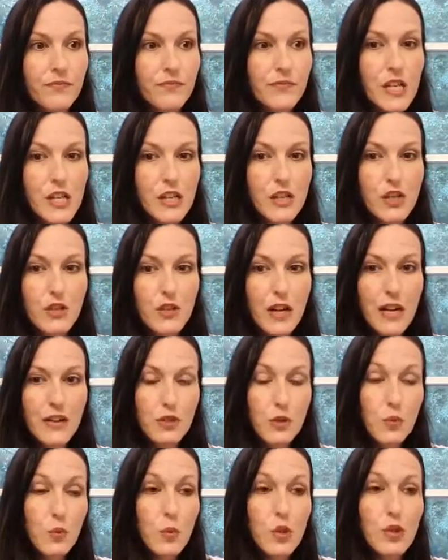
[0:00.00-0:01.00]
And you don't have
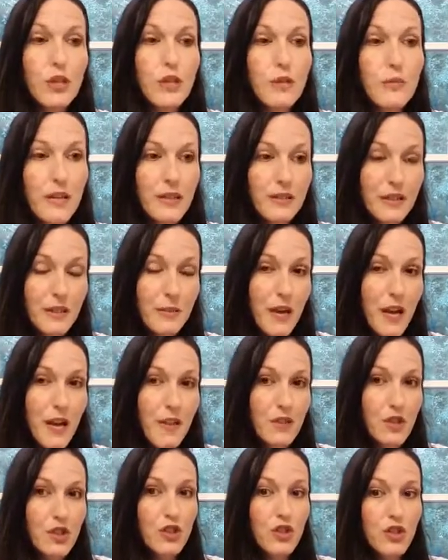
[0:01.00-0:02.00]
to worry about them
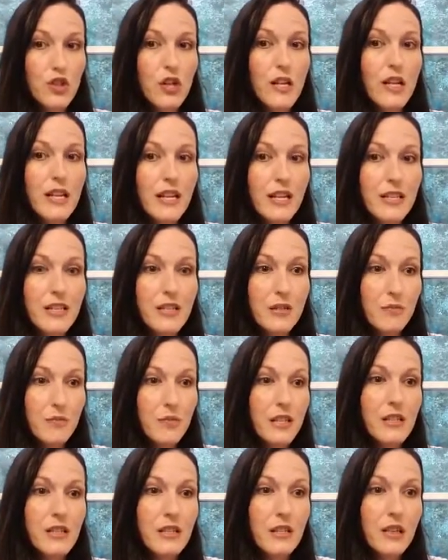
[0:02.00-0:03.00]
having straight A's and
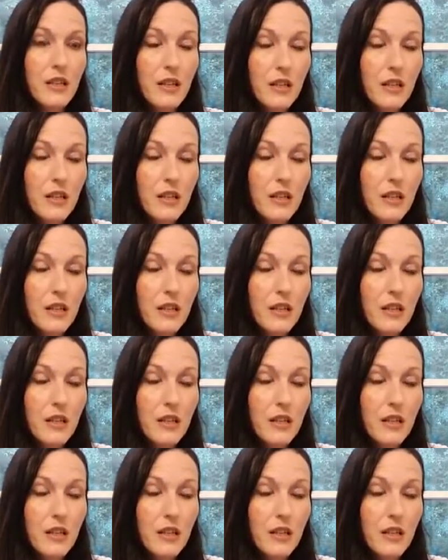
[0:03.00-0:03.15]
B's.